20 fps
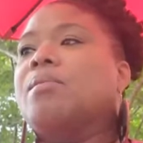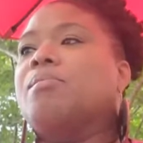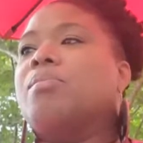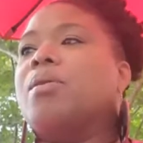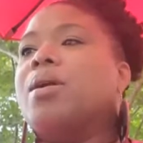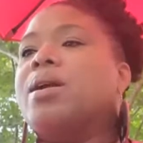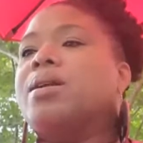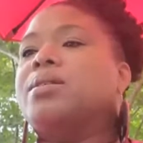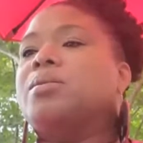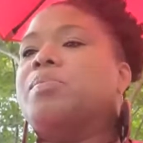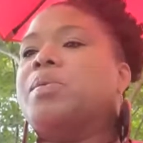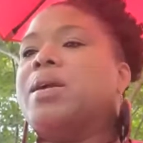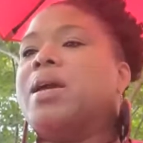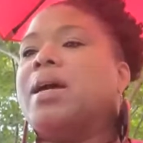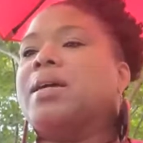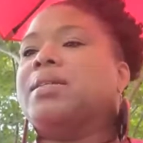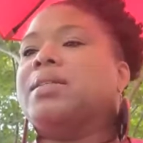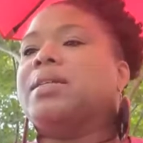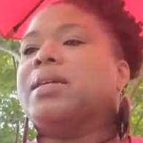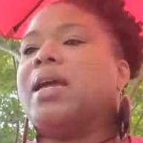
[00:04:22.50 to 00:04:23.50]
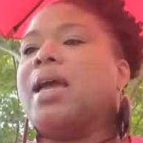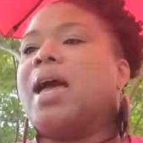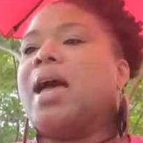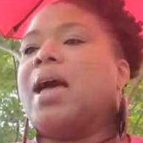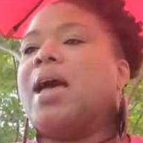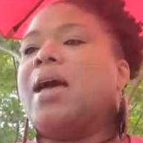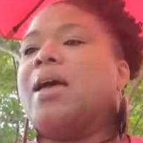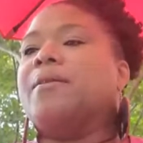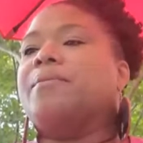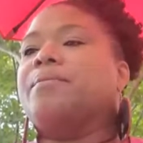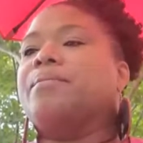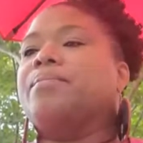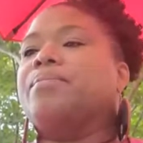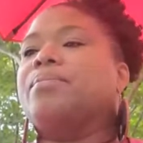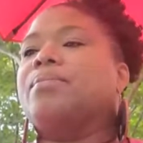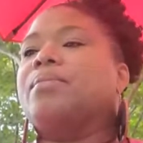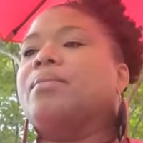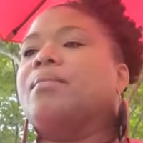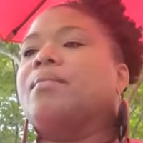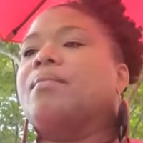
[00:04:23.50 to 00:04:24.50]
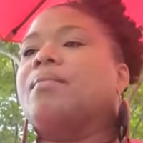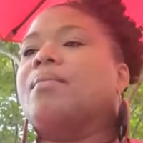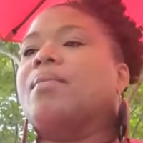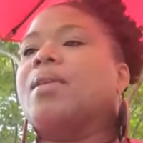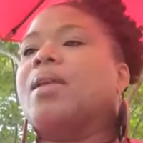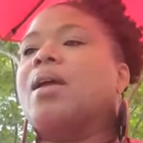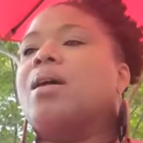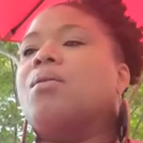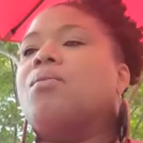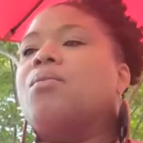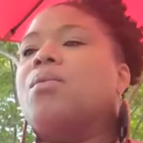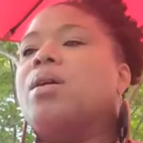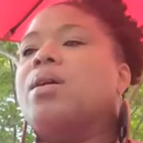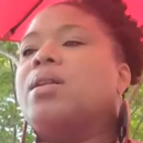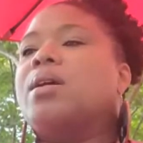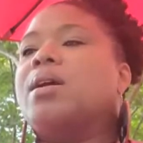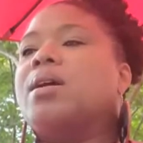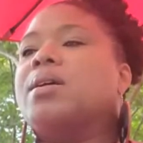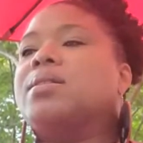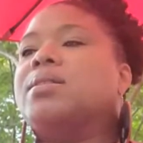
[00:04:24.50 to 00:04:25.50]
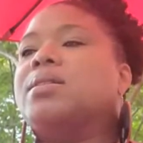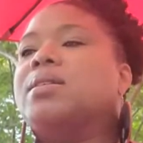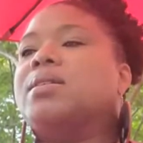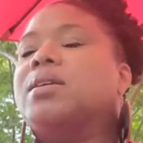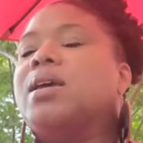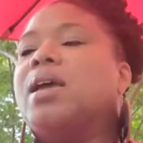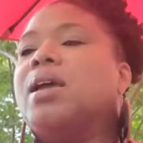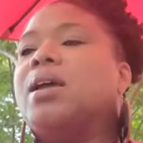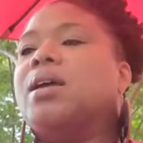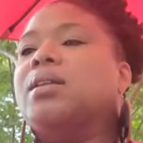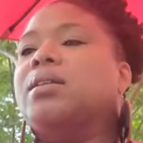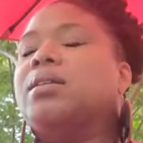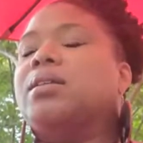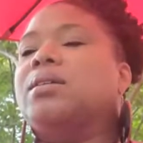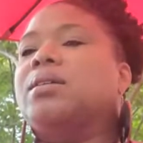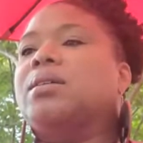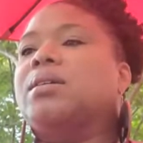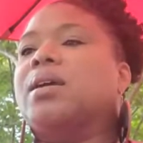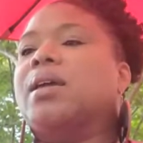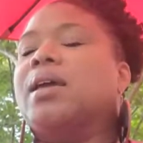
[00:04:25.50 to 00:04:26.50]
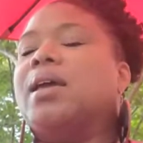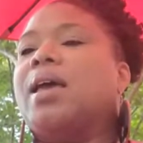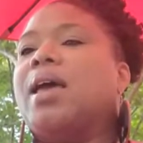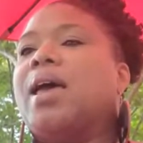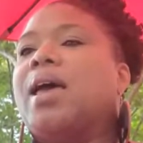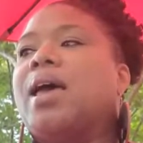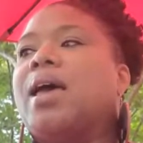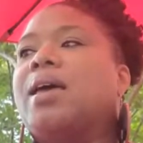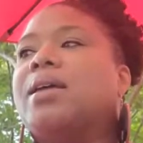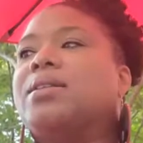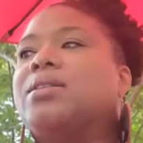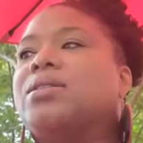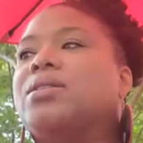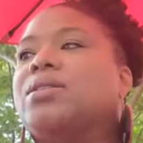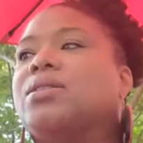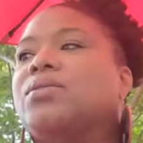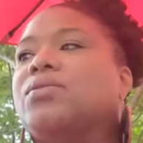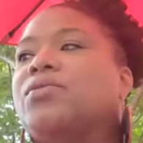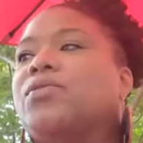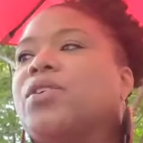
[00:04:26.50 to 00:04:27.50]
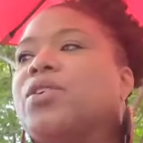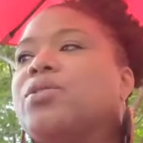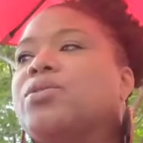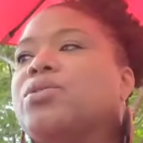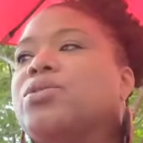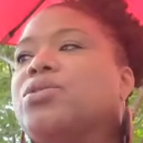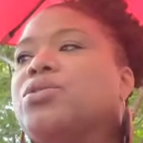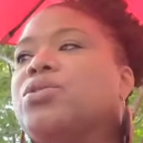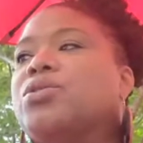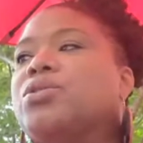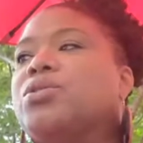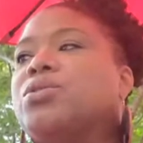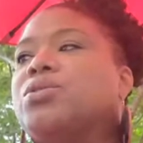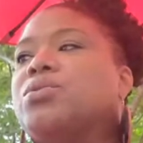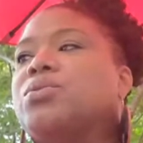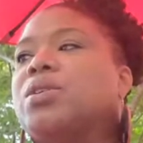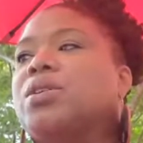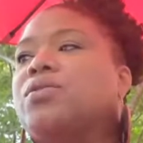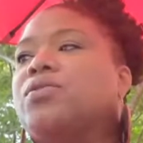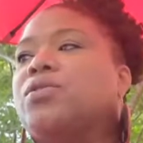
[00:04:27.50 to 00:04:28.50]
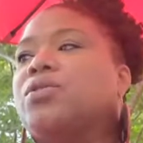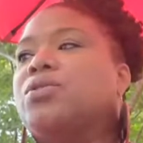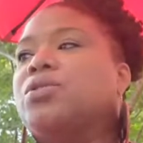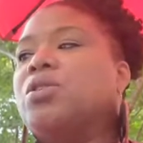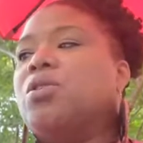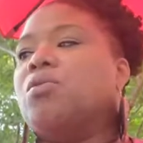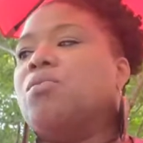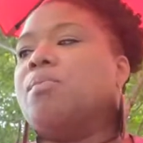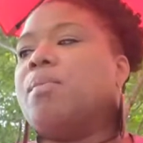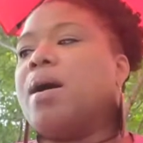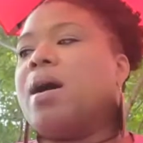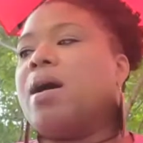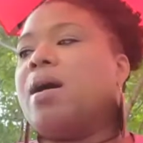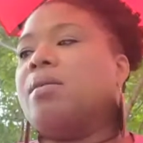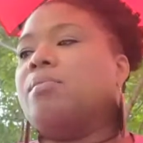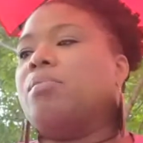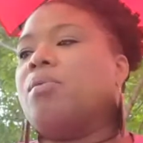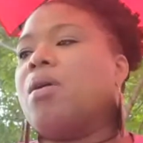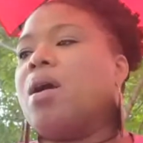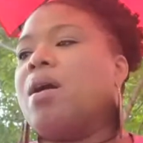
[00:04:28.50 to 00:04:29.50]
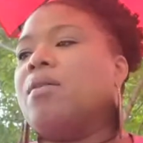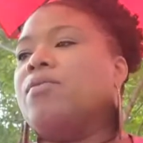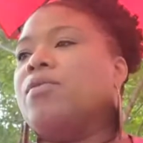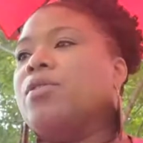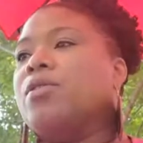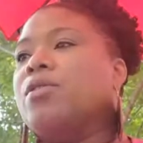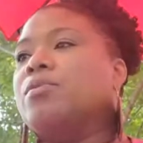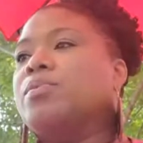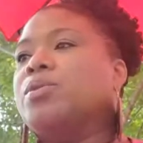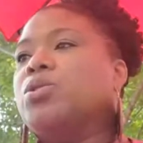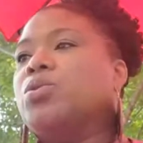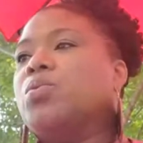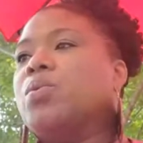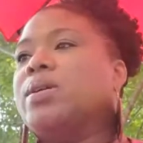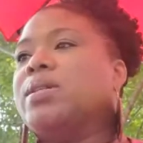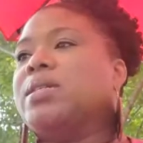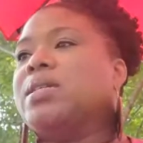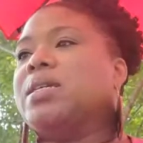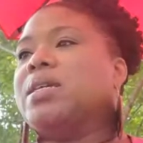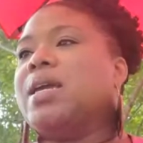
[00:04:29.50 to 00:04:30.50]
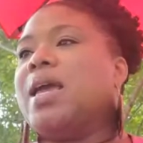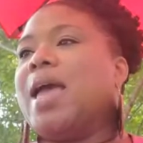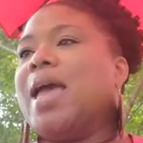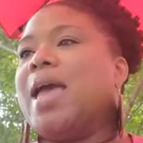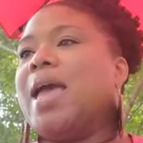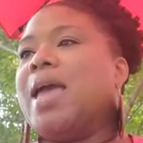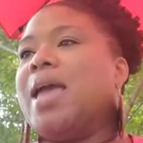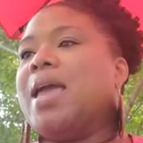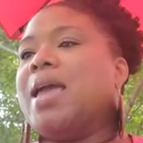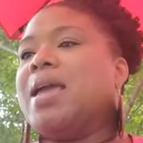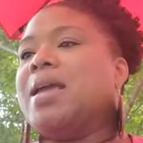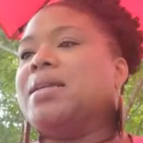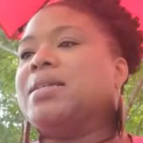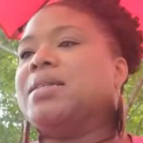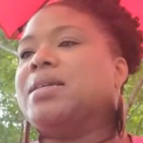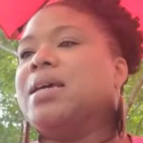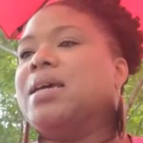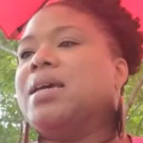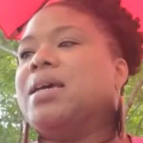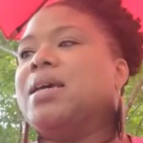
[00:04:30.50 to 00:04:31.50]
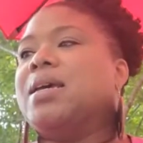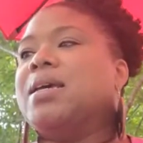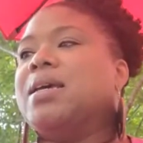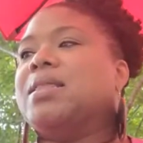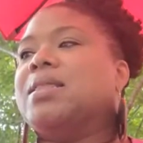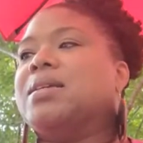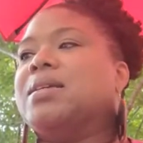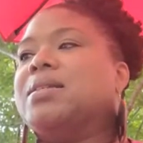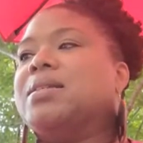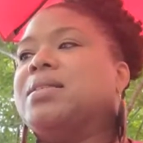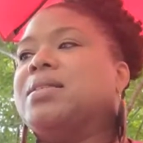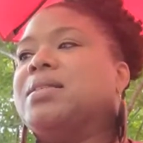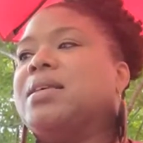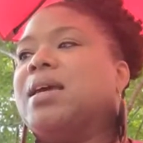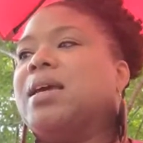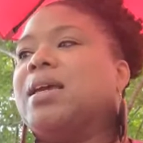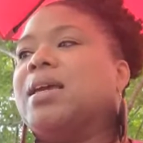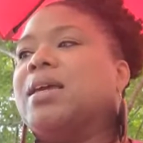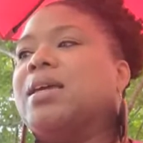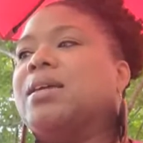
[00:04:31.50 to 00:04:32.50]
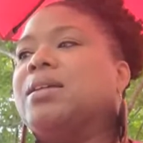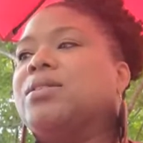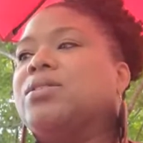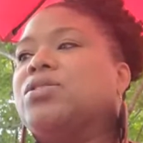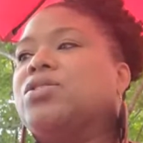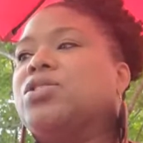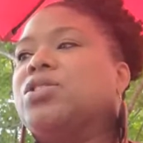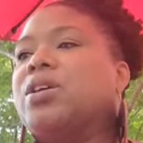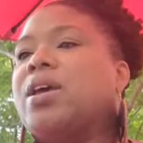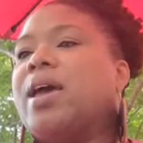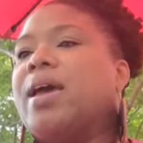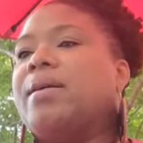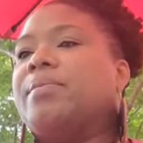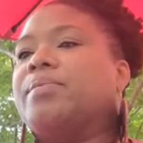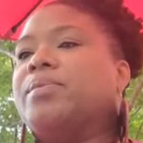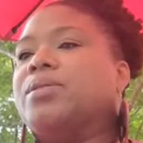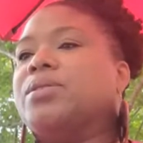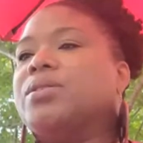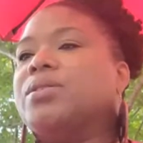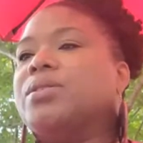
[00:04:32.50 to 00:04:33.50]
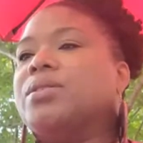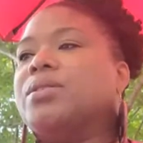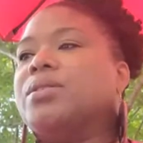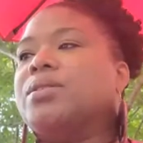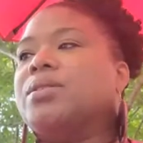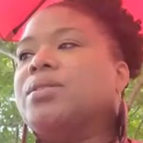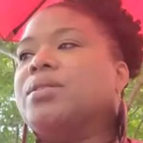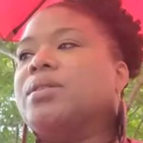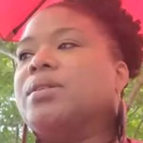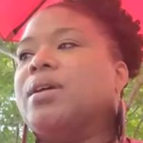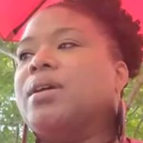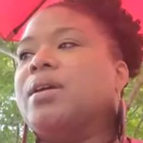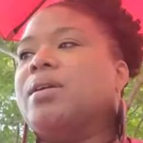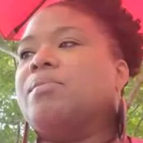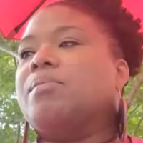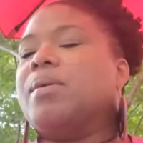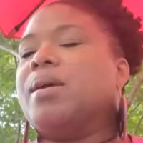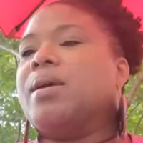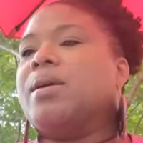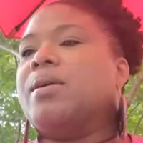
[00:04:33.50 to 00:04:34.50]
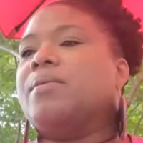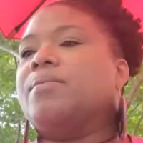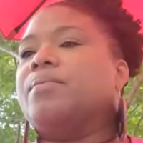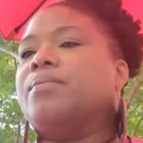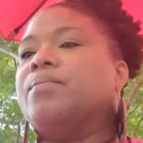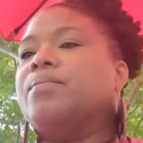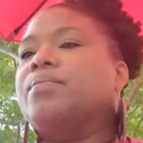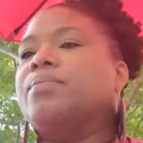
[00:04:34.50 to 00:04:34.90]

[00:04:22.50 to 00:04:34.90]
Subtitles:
Praise be unto God. Want us to take a look at verse 2, if you don't mind. Proverbs 28, the second chapter. Amen.